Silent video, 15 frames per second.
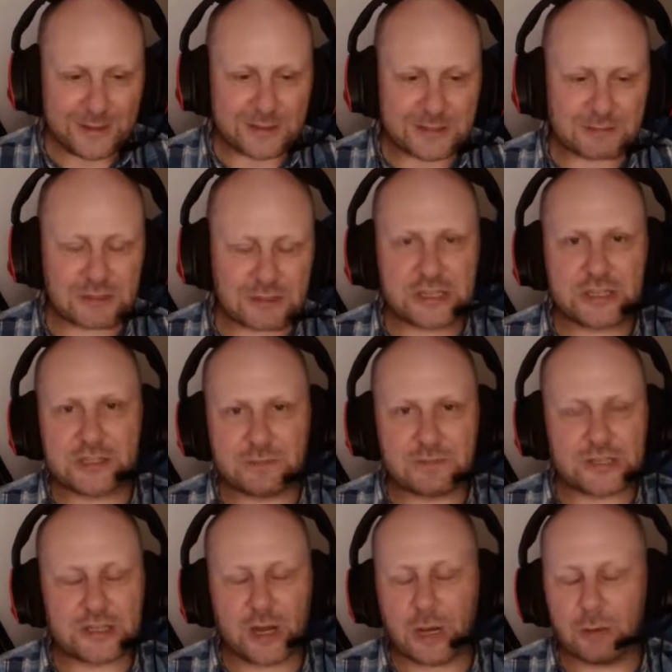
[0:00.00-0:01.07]
was watching some
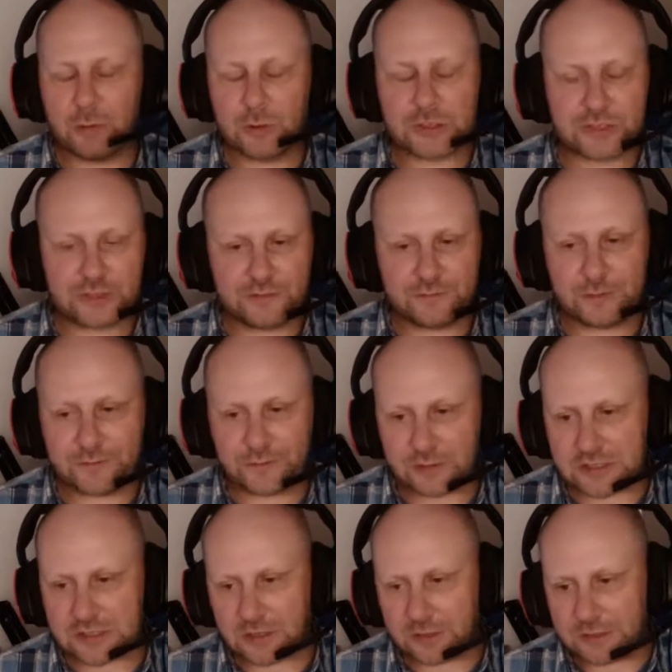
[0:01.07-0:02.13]
Star Wars stuff before
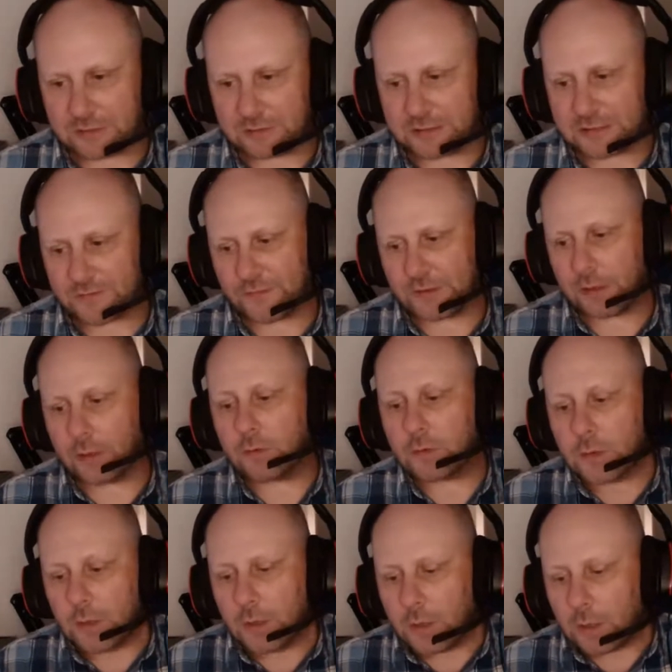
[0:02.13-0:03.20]
I started doing this video,
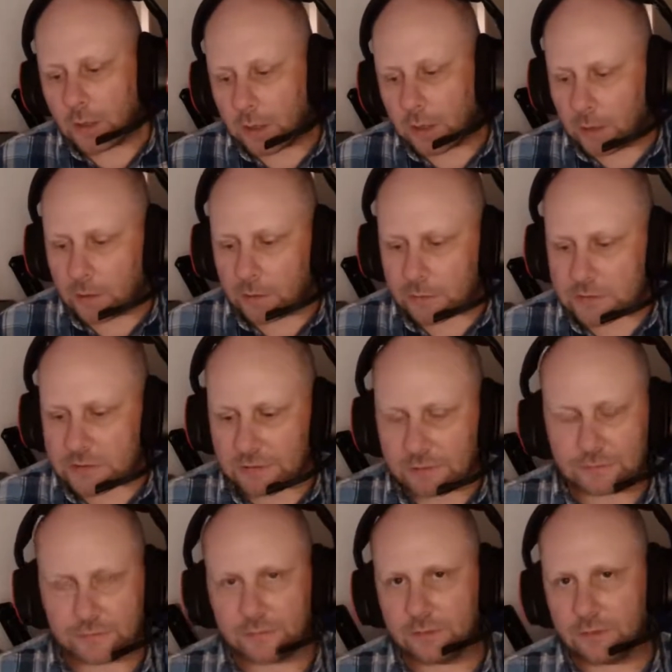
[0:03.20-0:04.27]

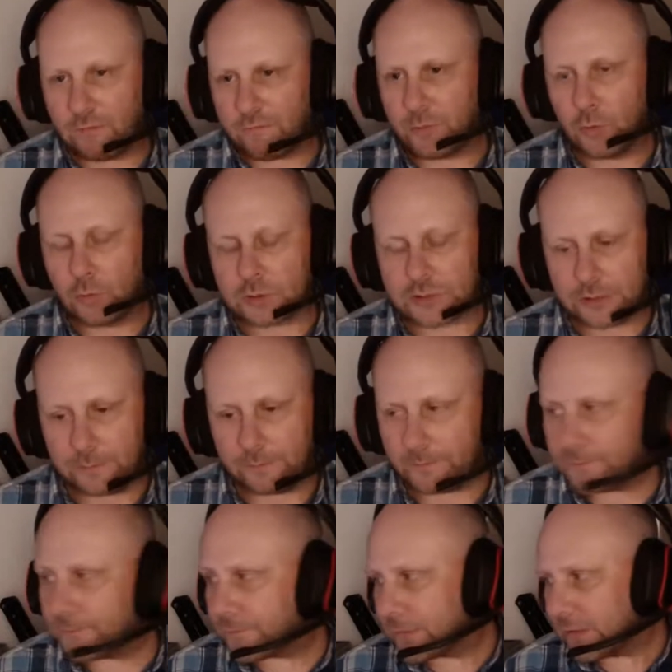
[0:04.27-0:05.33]
so I've paused it.
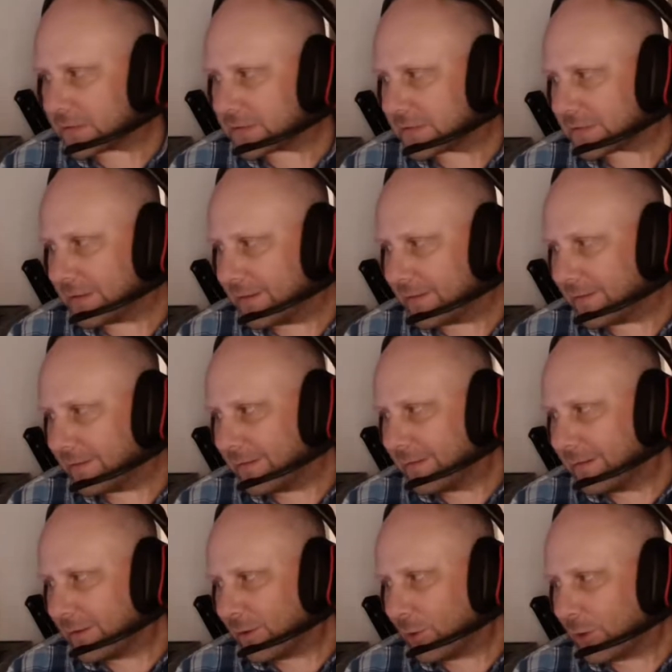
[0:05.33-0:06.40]
That's
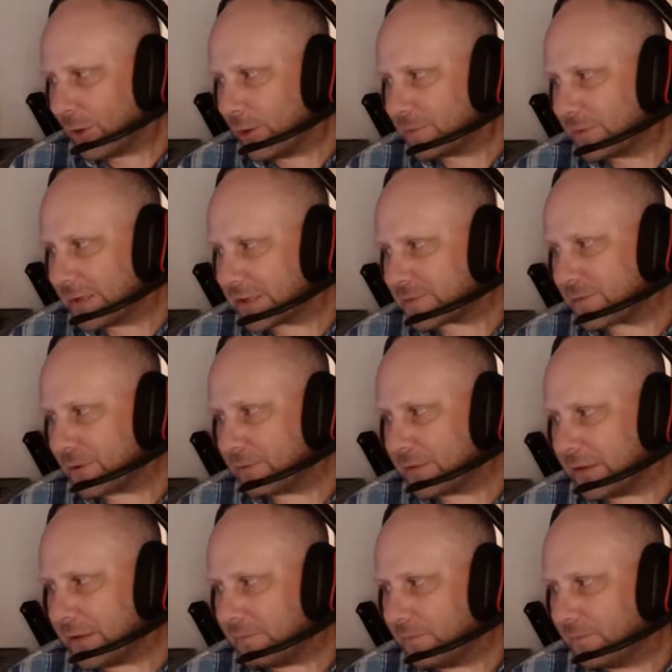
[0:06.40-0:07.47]
although that's
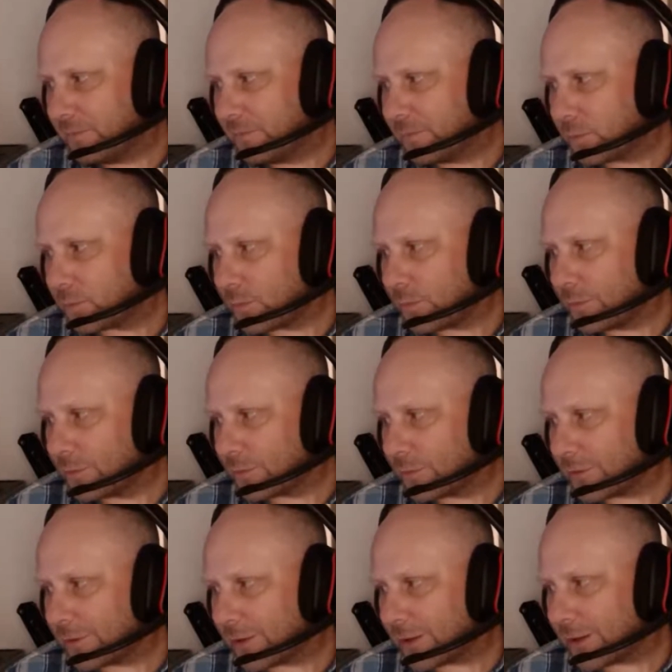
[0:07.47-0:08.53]
probably
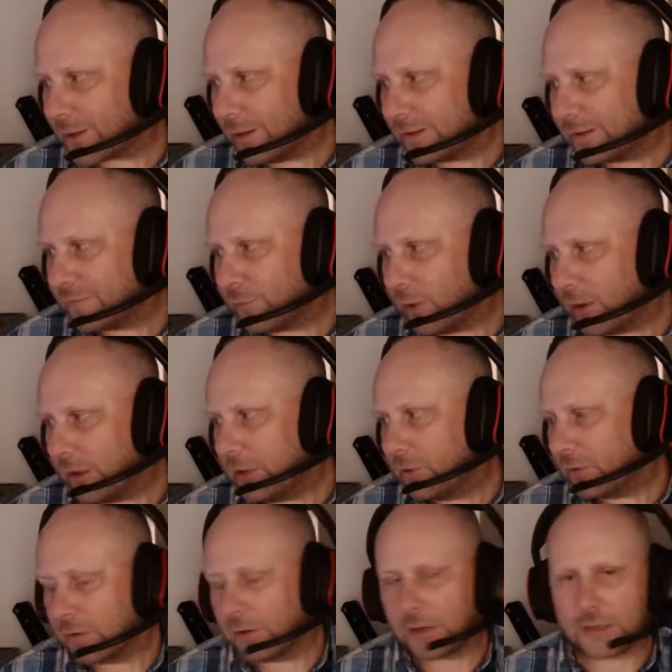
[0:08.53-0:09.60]
kind of what I
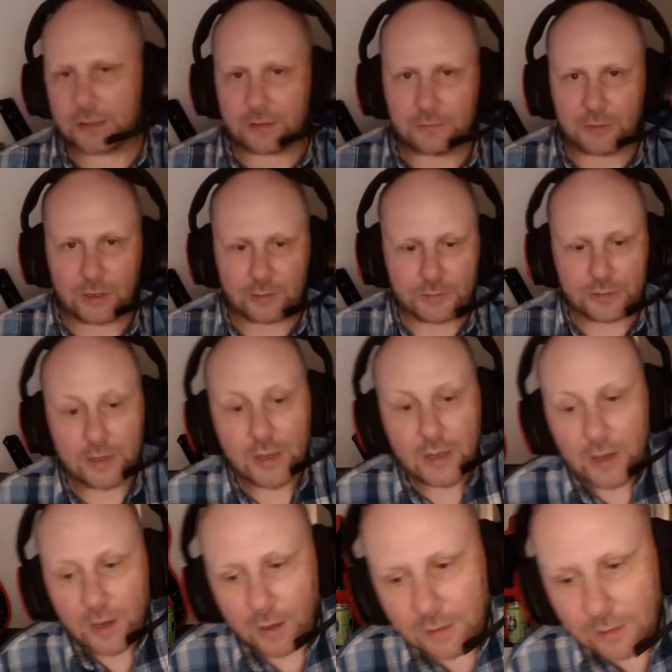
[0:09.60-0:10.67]
look like at the moment.
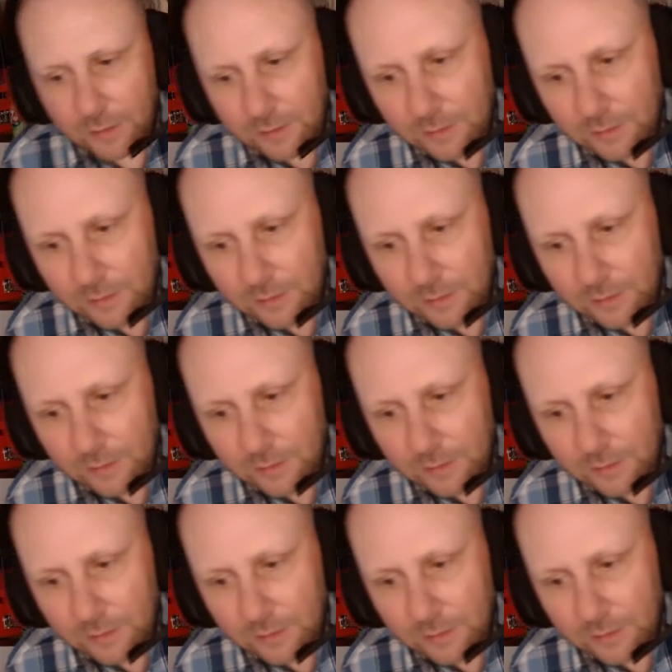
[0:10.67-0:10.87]
I